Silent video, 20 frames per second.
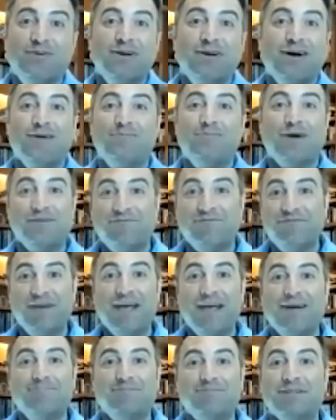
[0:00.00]
my
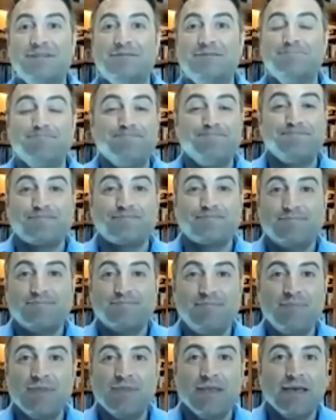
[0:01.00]
family,
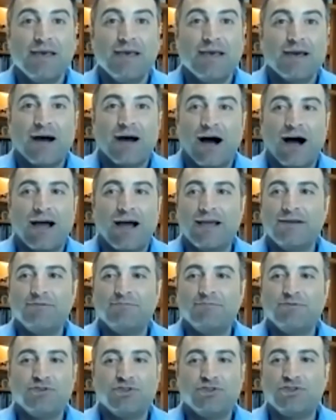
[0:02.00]

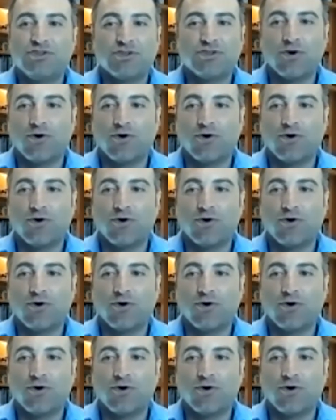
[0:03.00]
I told